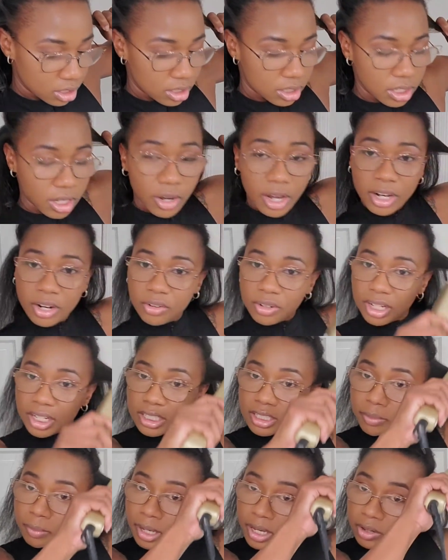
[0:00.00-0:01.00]
So I don't need
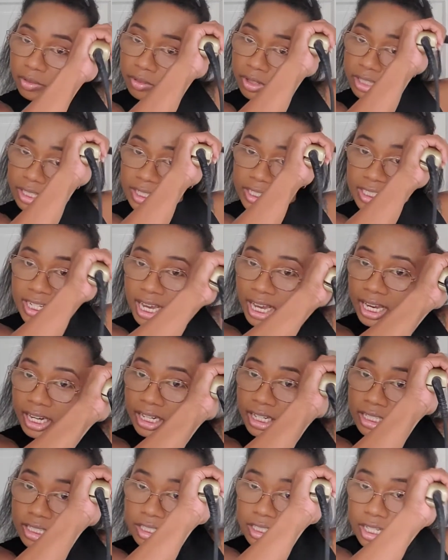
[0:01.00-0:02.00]
to make really
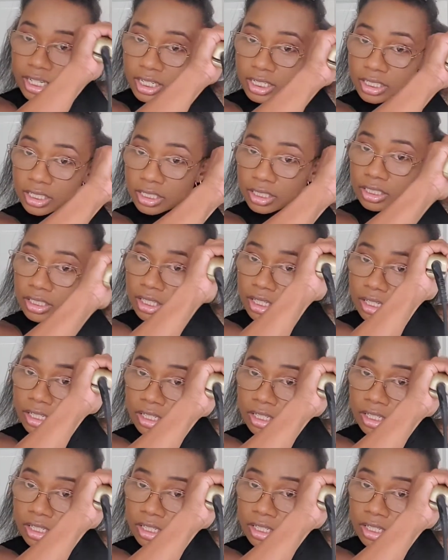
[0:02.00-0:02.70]
tiny sections.